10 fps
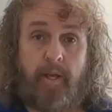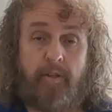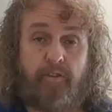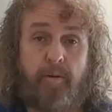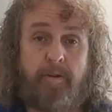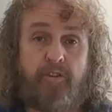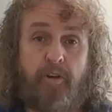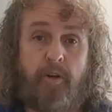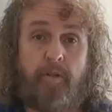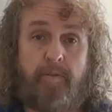So much
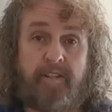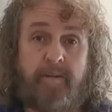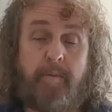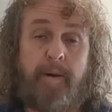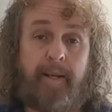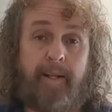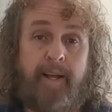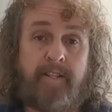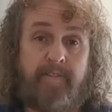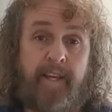so that some of my
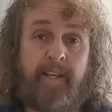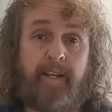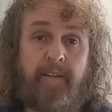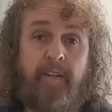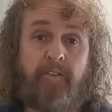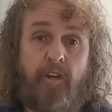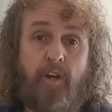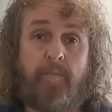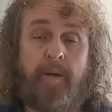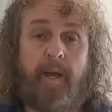clients have taken cuttings
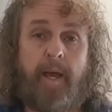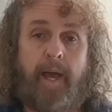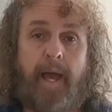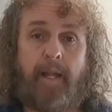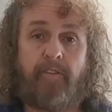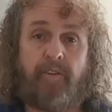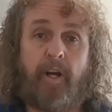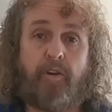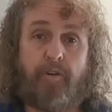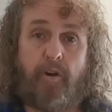home and it's
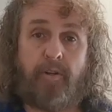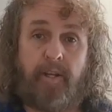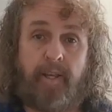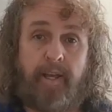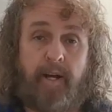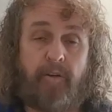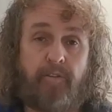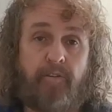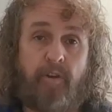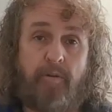now grown in their
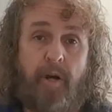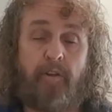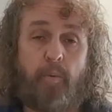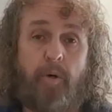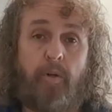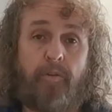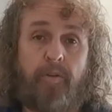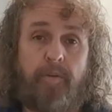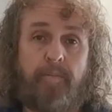houses around the world.